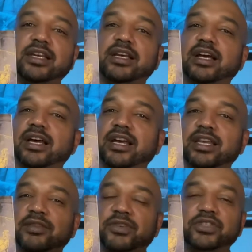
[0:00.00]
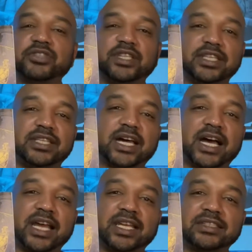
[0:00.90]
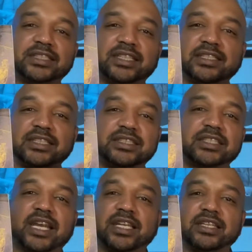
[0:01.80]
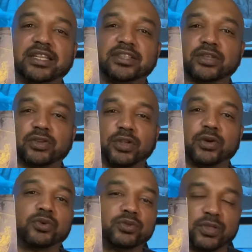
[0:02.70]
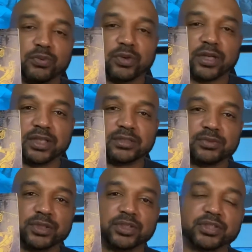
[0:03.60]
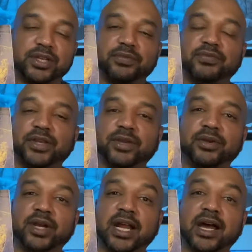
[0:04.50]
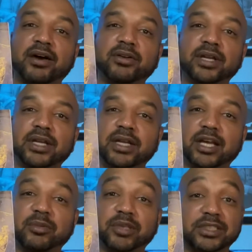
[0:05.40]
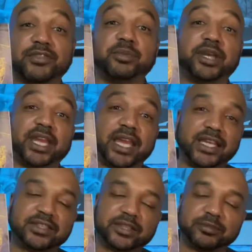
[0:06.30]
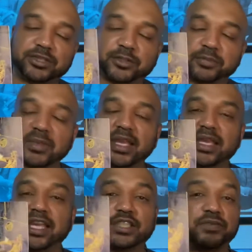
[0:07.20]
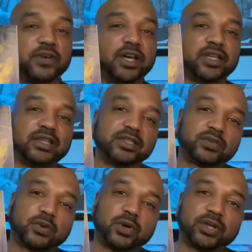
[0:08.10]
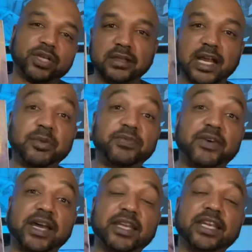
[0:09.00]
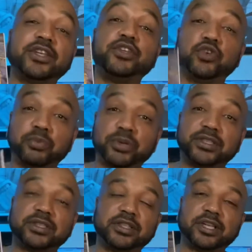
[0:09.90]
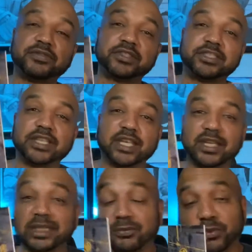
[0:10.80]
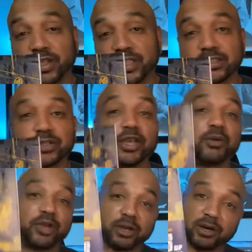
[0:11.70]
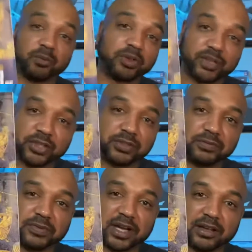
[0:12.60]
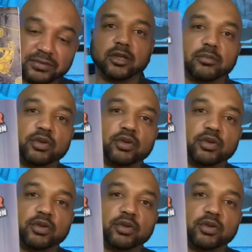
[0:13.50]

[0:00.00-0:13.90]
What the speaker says: Eventually he dies and these sidekicks are the only ones really trying to figure it out. Because everybody hates him. So it's fun, it's quirky. I've been finding it humorous enough to stick in it with it. So here we are with issue 5.